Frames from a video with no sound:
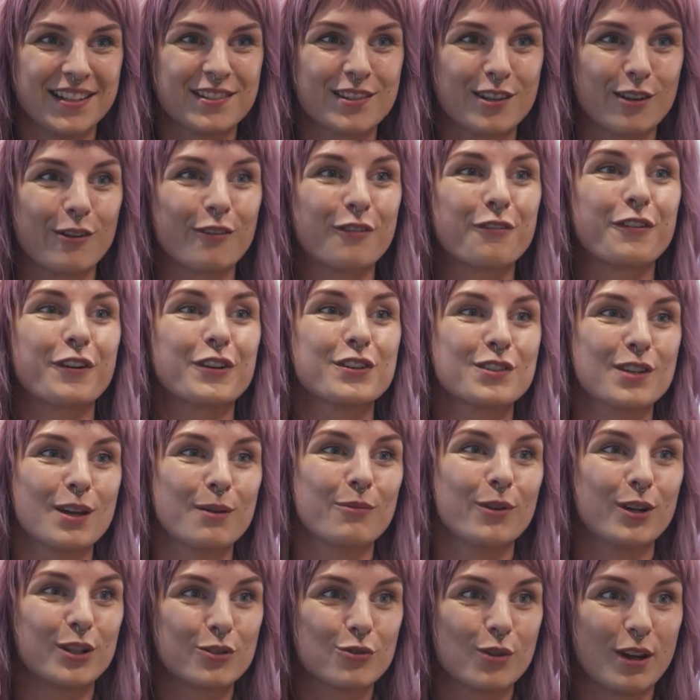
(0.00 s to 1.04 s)
So for
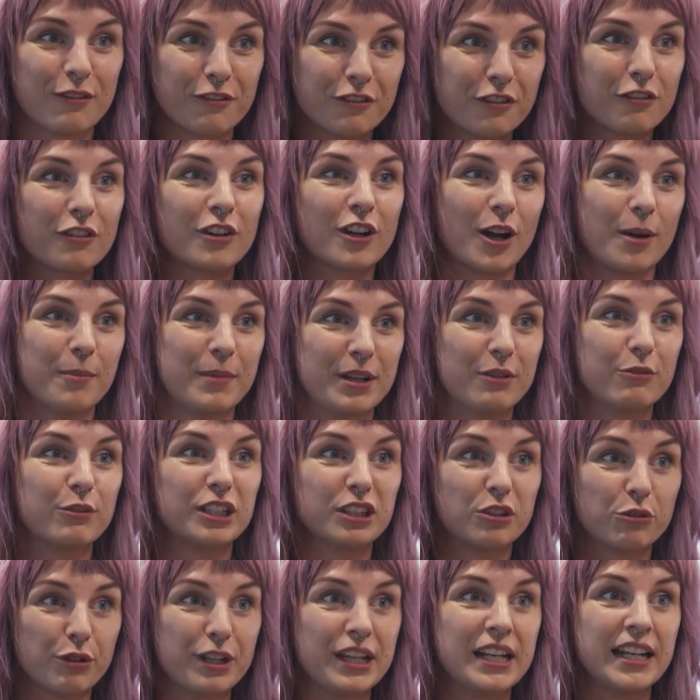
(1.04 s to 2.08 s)
someone to have come in
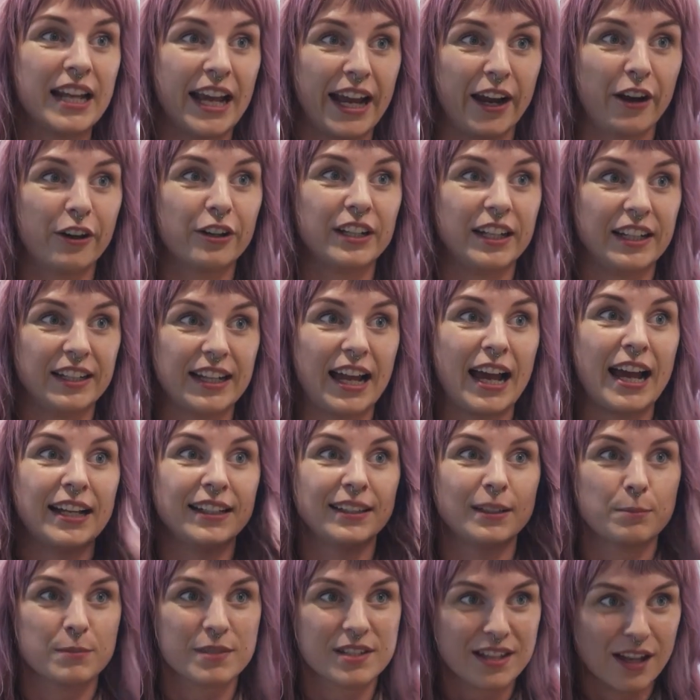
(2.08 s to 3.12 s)
with green hair, they dyed
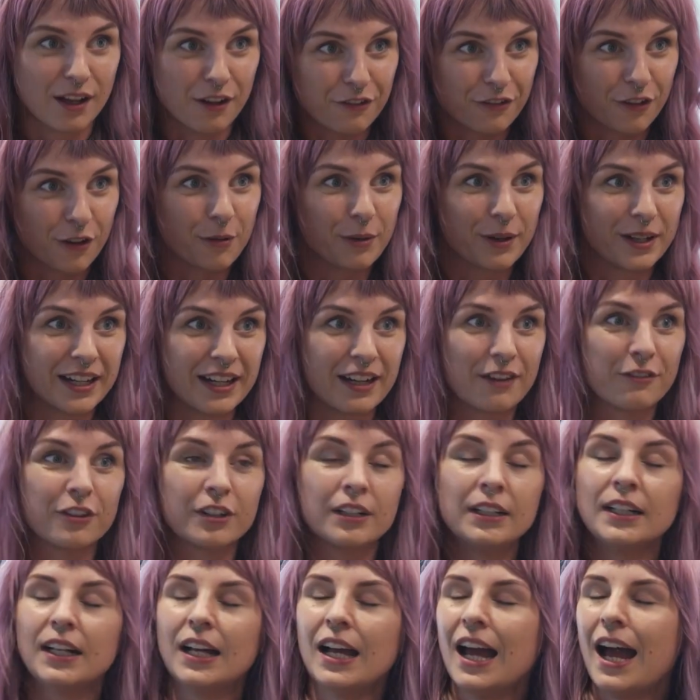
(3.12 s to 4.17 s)
themselves or whatever,
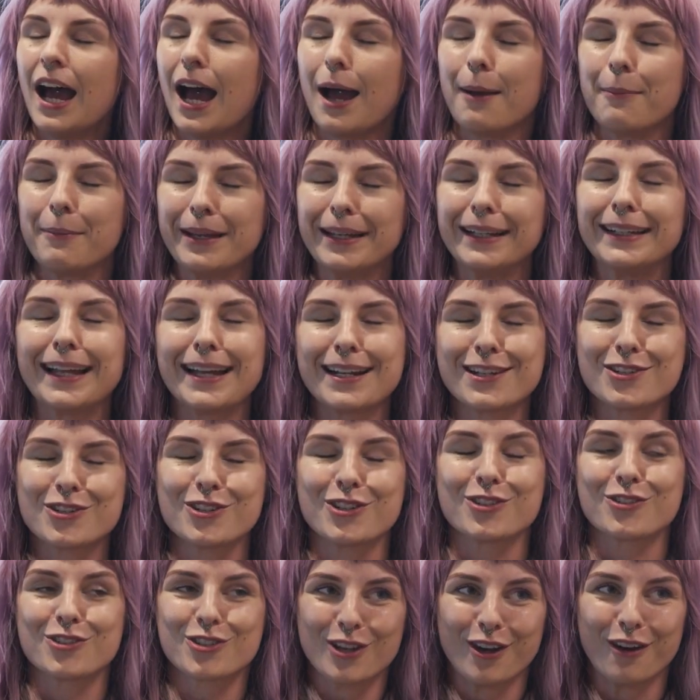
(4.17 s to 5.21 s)
I mean, that's
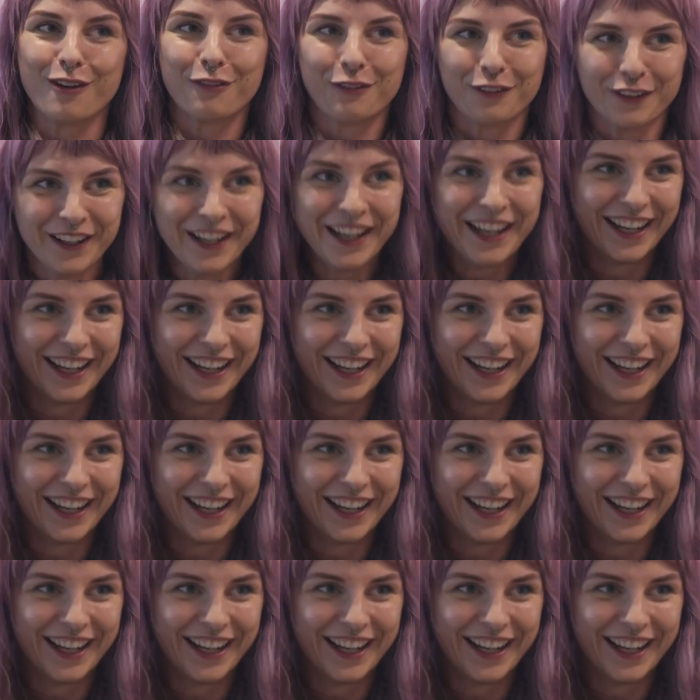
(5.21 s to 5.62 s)
just tough.